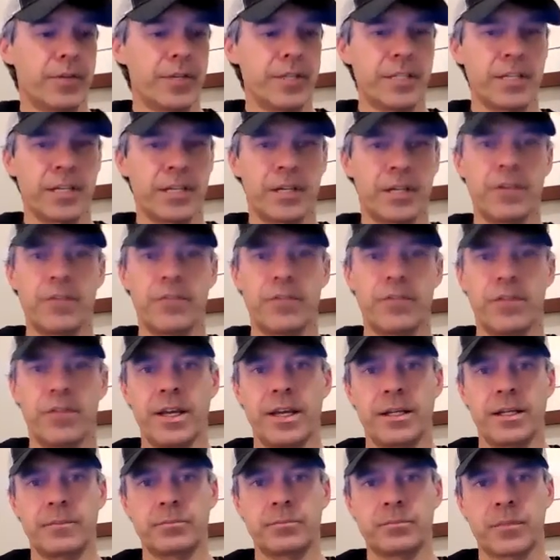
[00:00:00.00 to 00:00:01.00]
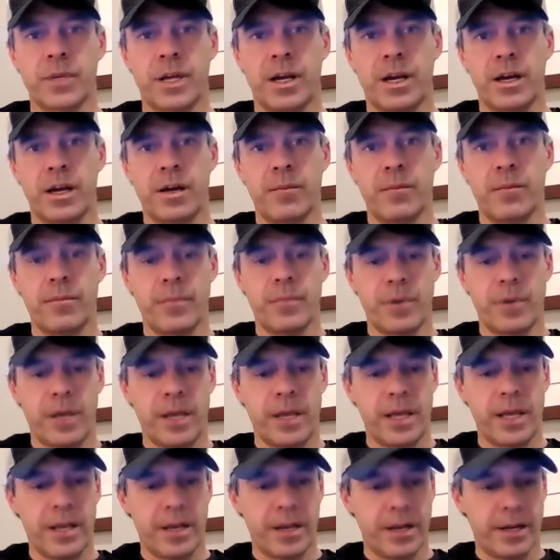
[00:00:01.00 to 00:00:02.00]
So that's a good thing.
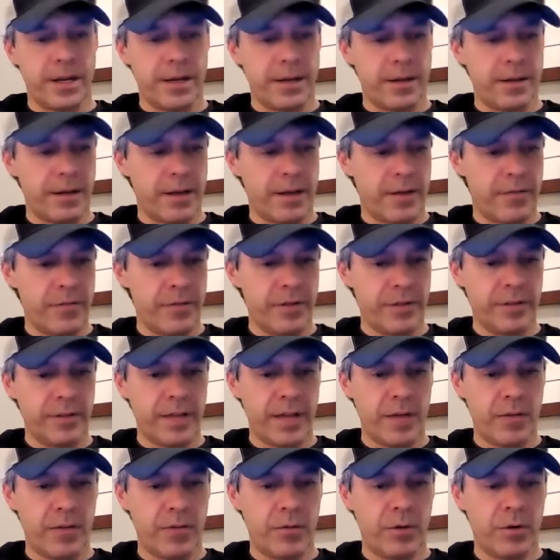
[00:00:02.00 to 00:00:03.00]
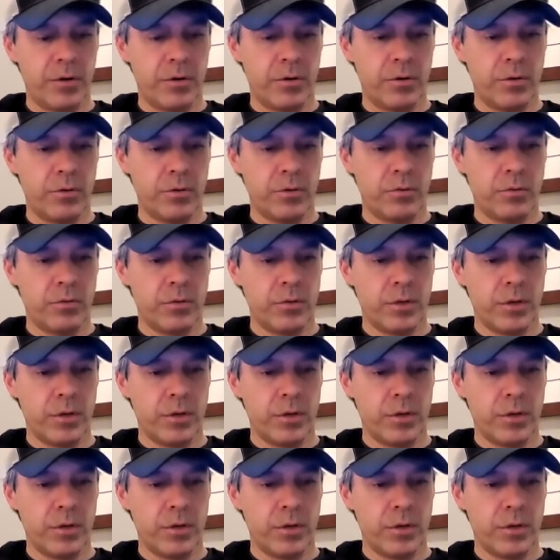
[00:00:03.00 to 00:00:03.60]
And I think that will